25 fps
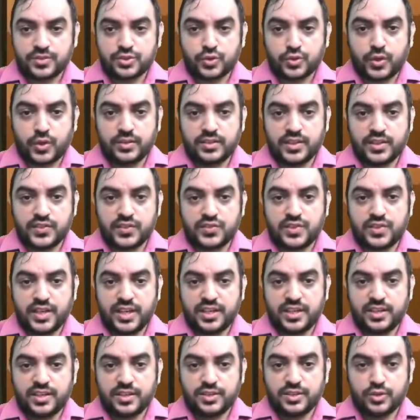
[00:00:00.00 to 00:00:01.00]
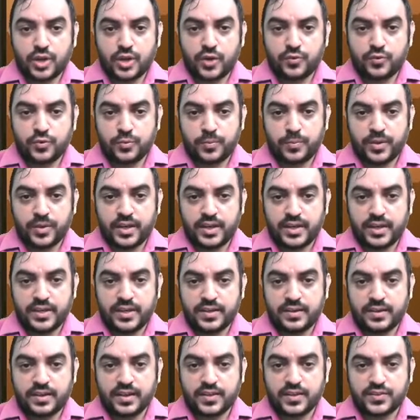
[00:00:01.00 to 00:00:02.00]
so on this date you have to pay
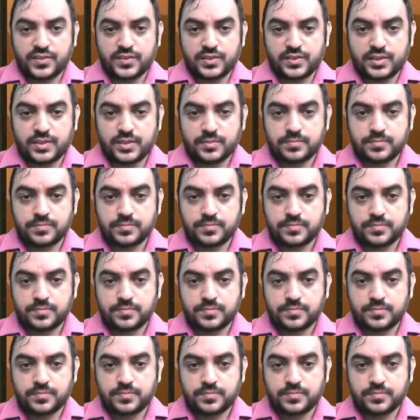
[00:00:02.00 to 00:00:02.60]
interest